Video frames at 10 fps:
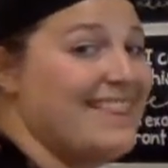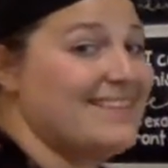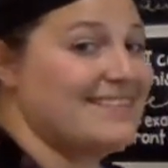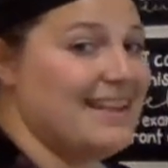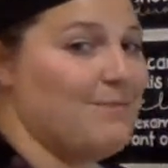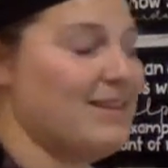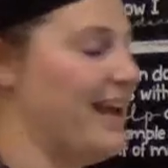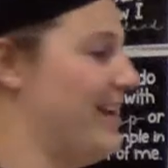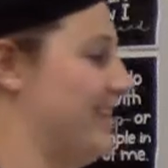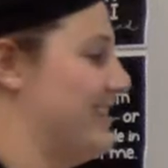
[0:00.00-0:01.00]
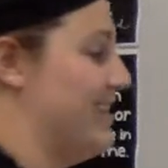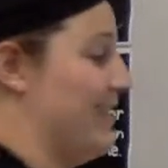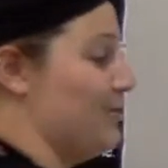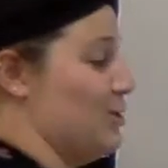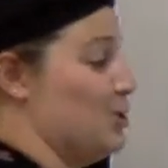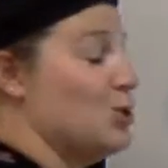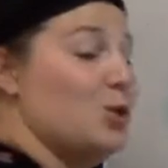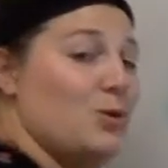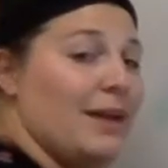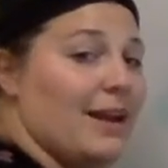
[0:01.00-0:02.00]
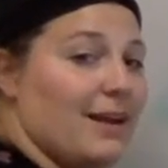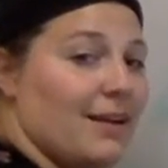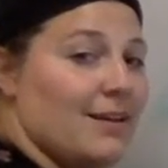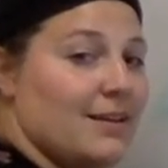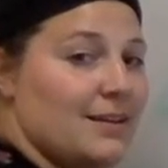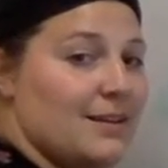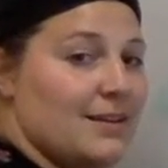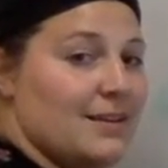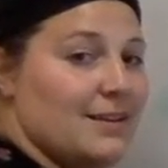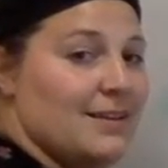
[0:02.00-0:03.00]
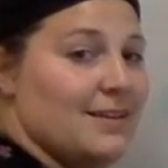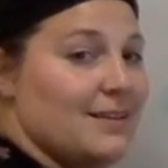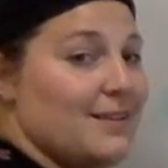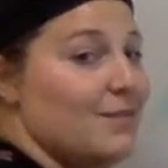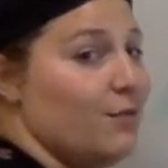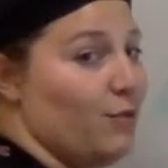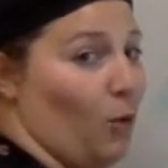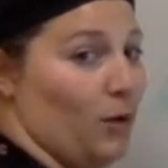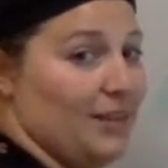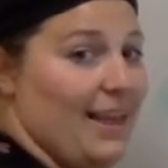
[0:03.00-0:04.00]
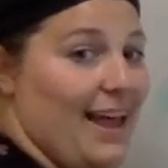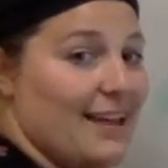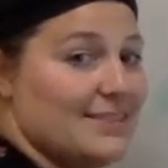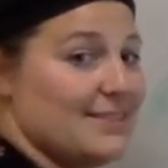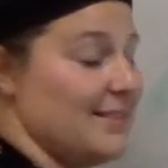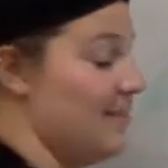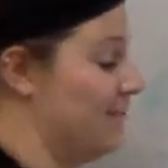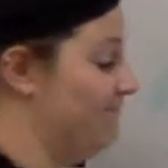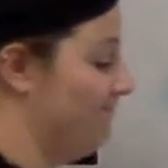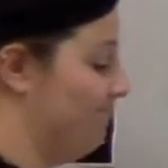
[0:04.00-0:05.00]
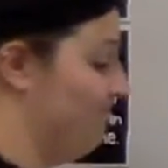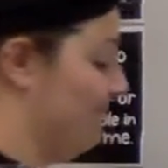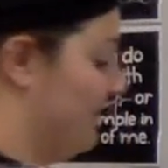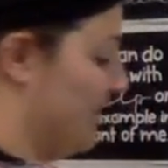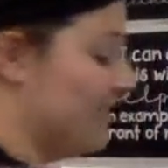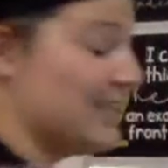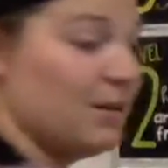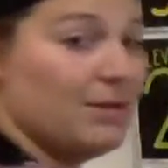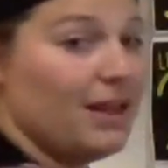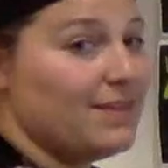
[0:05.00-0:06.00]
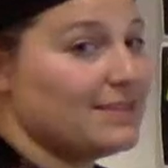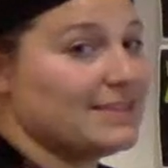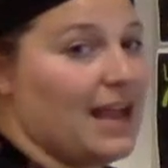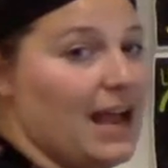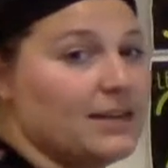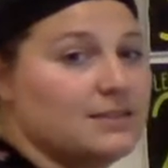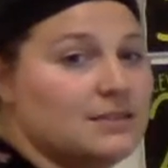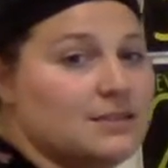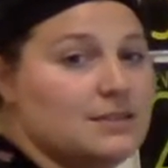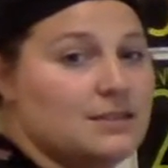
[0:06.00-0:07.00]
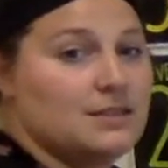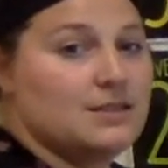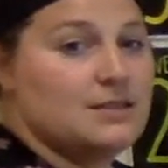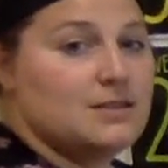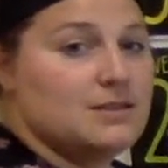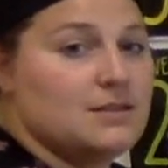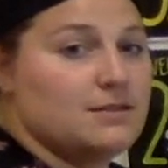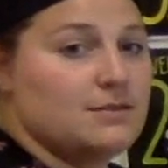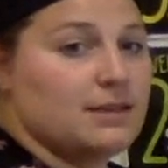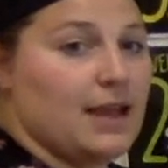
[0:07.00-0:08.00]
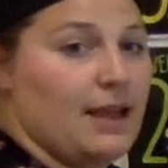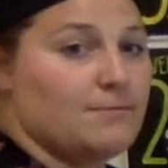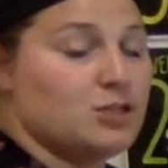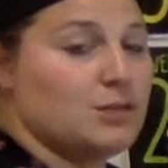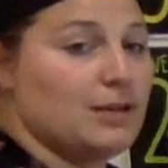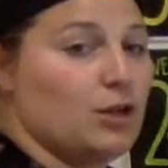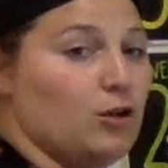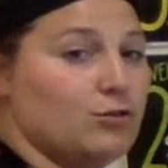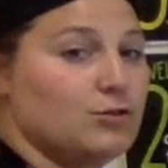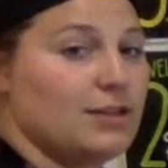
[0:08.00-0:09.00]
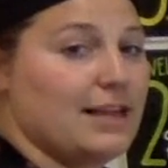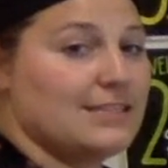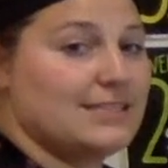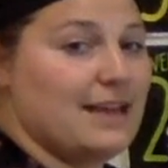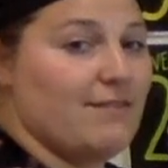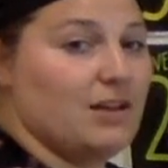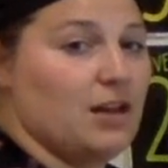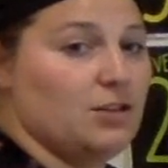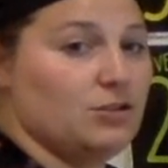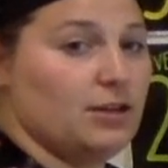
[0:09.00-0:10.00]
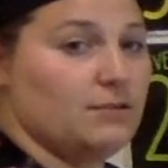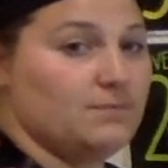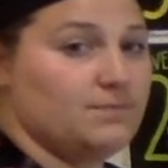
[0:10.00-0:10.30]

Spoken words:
The same that I can see there's a 2 here. 4 and less, it's going to be on this side. Okay, it's going to be closer to that 700.